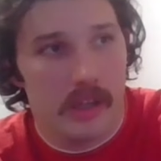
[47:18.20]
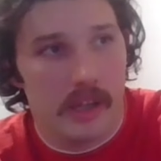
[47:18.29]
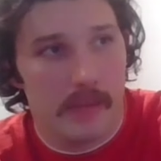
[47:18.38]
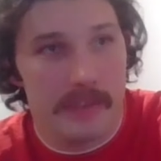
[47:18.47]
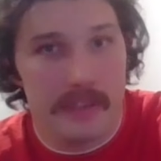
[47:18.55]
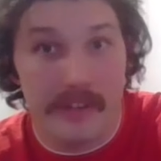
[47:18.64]

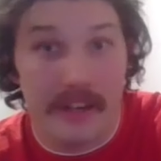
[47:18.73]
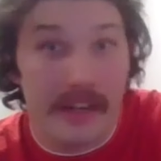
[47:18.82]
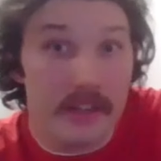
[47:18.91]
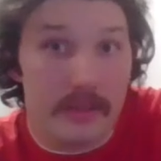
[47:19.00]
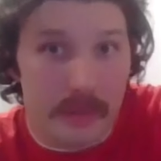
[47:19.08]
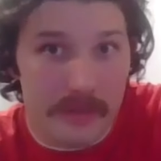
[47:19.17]
had been living in
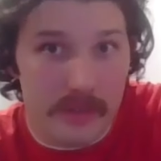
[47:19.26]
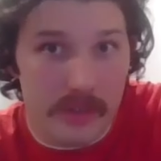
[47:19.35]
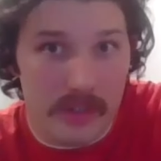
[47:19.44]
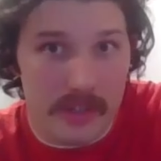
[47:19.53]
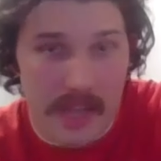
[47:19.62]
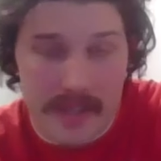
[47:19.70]
England for a few
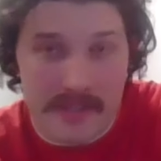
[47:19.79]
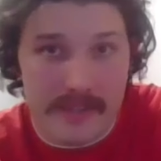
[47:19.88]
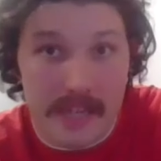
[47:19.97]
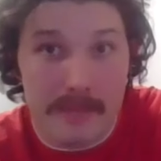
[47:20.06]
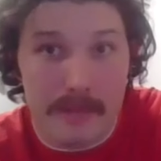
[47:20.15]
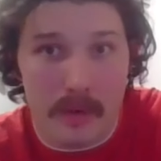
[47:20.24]
years. I hadn't
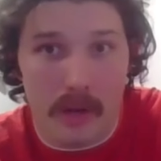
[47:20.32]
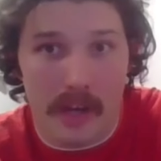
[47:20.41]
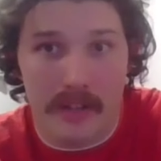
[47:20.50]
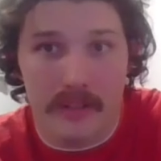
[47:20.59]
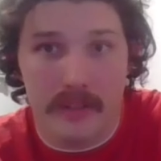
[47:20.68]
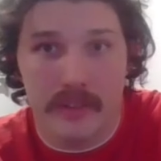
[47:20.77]
seen him in a
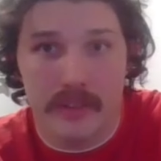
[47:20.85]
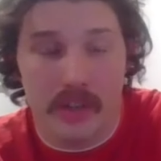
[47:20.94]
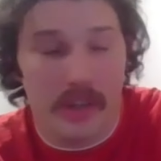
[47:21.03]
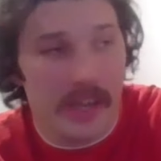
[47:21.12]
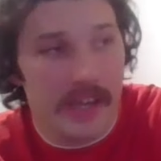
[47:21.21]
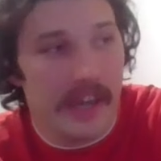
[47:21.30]
while.
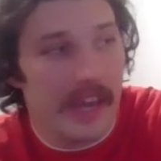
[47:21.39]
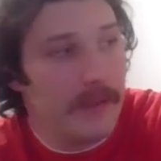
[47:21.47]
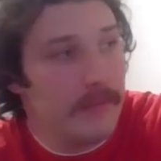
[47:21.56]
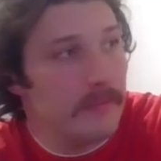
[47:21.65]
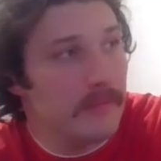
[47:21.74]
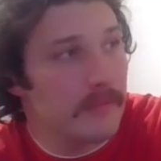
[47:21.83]
So he
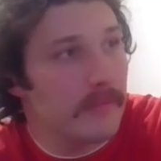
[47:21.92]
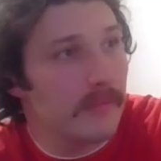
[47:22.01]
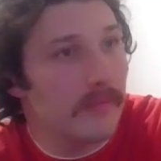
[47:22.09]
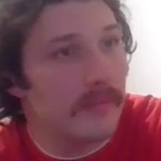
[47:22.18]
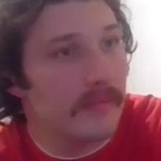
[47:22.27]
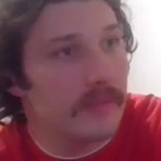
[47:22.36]
came
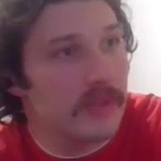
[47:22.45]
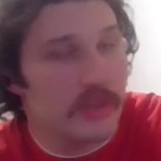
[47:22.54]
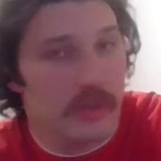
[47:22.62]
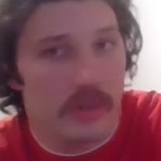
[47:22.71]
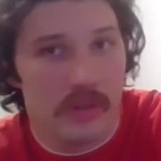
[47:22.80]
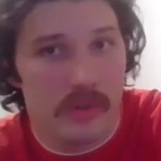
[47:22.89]

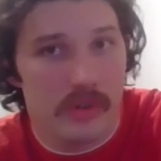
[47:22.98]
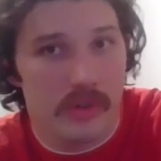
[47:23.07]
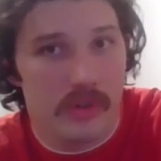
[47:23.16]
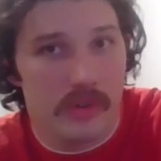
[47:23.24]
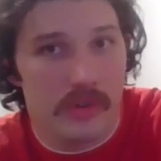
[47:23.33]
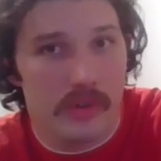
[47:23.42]

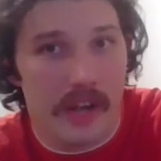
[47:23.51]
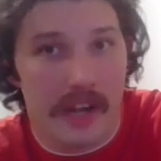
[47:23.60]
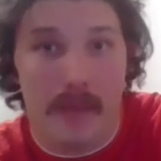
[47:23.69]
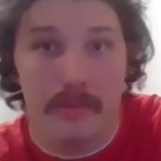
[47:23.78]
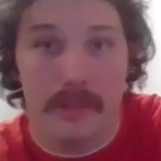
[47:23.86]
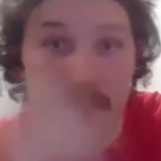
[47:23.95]
to a
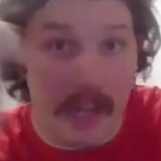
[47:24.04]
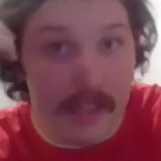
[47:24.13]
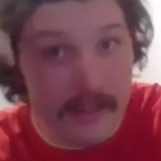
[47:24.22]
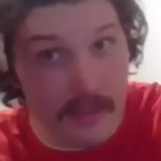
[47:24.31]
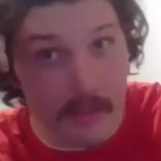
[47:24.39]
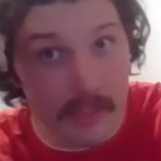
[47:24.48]
couple of
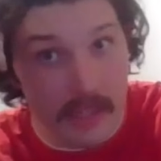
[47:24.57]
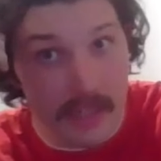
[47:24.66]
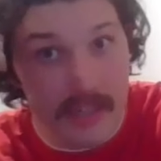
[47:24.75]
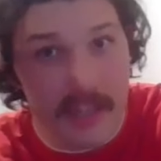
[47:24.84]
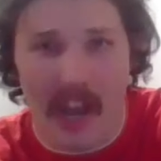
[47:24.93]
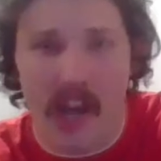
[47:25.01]
dates that we did. He
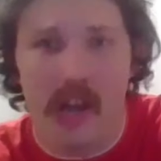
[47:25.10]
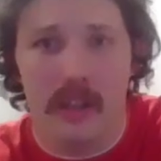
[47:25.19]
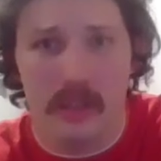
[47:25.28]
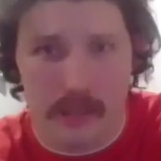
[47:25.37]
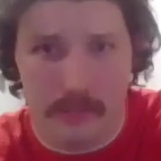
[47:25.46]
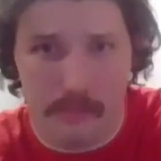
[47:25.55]
did like
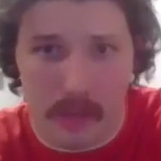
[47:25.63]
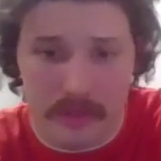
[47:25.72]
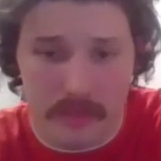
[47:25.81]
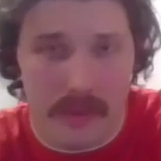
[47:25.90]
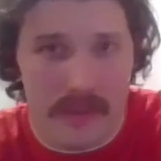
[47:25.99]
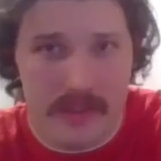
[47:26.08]
Hull and
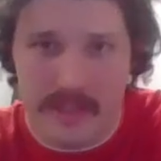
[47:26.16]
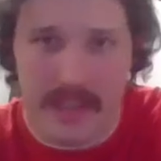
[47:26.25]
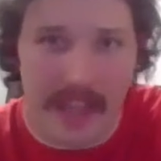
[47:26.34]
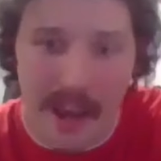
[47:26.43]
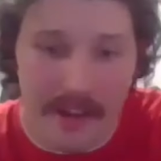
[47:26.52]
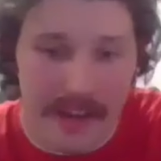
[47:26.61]
Bolton with us, just
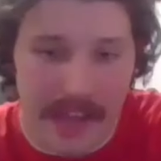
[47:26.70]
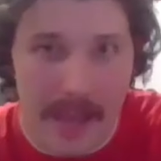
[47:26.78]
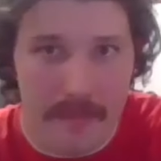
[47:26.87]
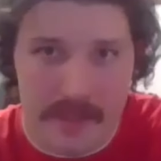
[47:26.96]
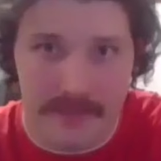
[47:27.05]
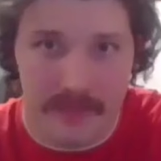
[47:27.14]
like carried
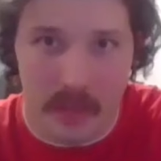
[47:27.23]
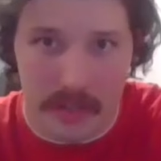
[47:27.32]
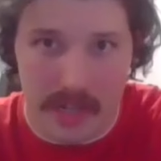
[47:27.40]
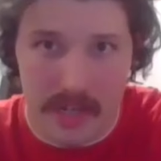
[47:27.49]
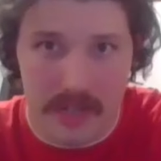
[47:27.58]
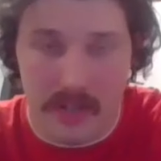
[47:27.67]
amps and flogged
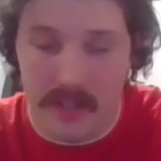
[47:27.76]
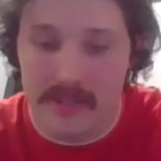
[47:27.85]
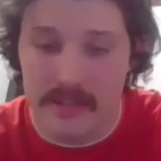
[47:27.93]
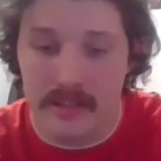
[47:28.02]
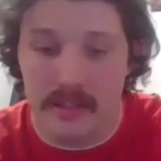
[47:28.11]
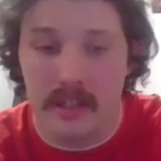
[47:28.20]

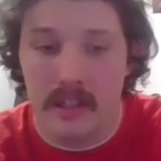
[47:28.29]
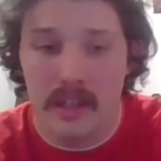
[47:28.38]
t-shirts, and